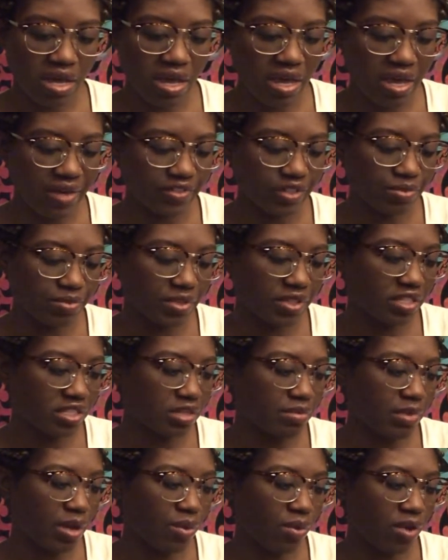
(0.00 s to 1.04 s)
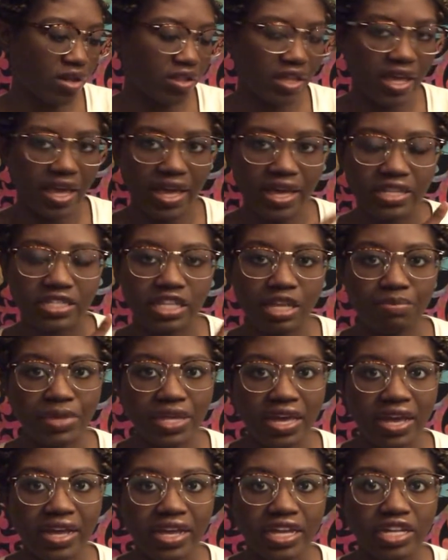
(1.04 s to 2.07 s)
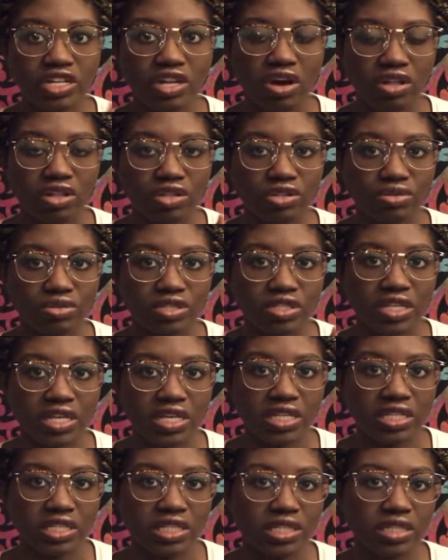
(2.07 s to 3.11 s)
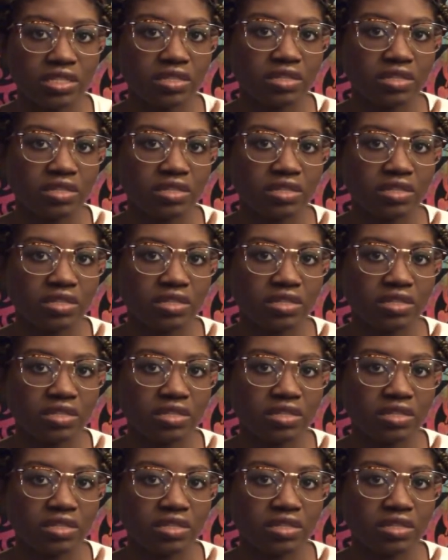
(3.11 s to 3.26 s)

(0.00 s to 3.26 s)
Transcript: I have to put this in my wallet ASAP. I cannot lose this